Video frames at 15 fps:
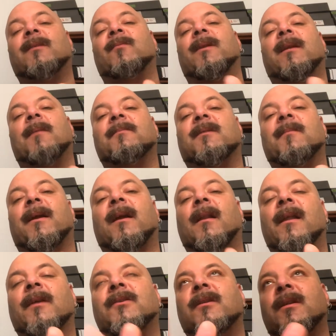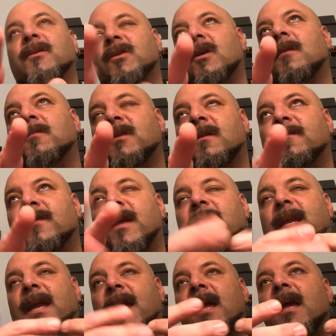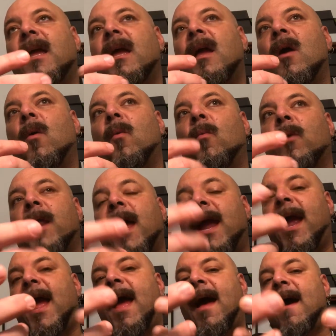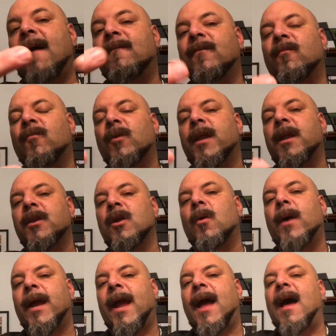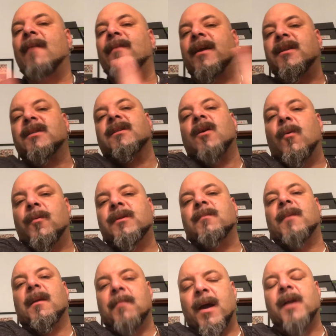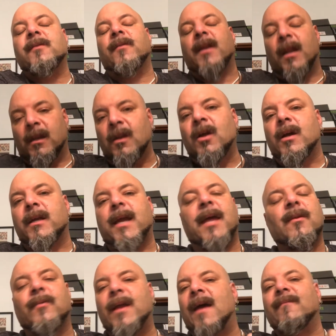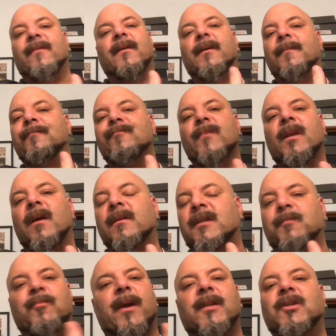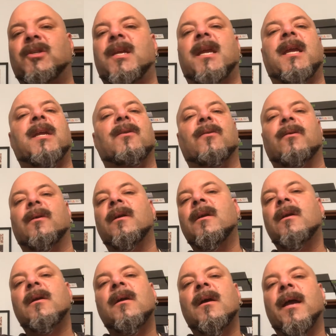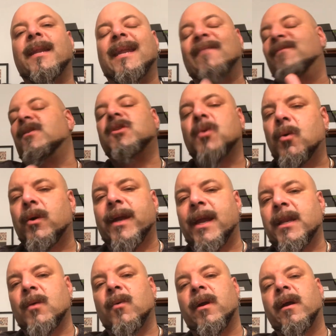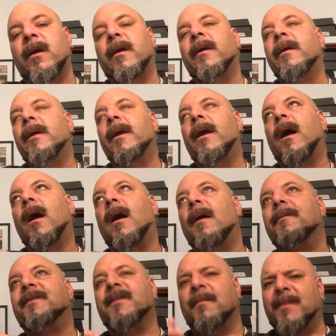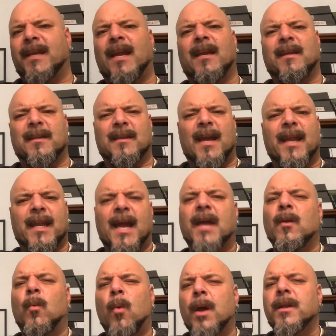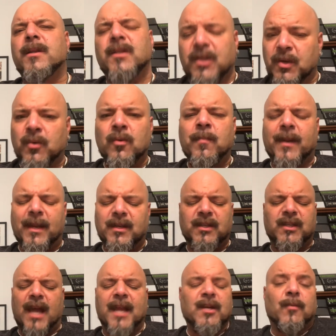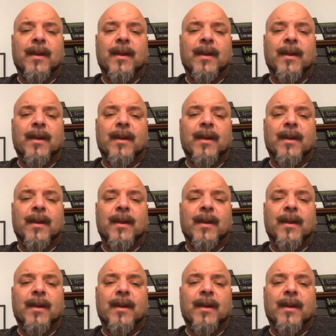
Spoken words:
when it comes to my collection in terms of, like, what I have, what I know I have. I just go into my binder and I look. I don't have a spreadsheet or an inventory anywhere. Something I kind of want to do, but I don't